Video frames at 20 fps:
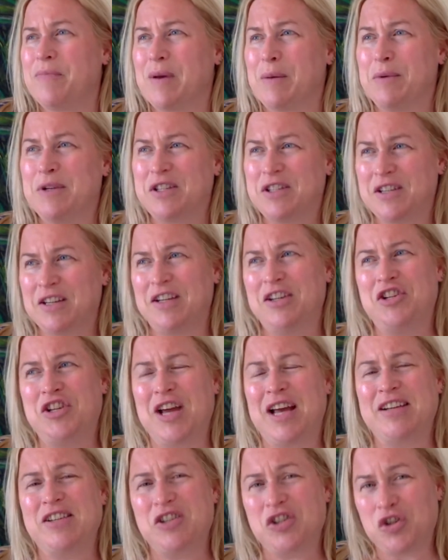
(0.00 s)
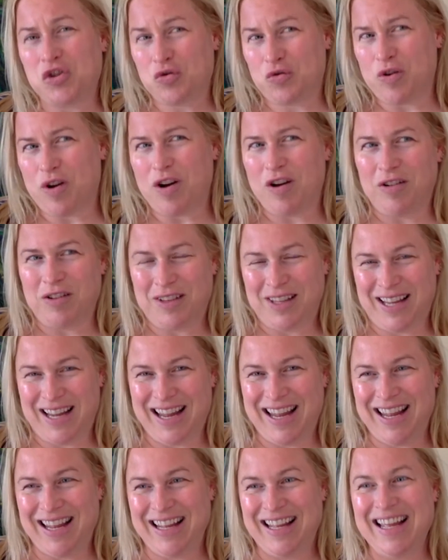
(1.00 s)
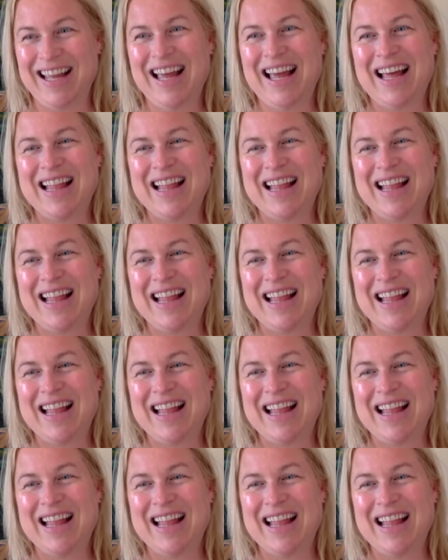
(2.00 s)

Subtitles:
would suggest strongly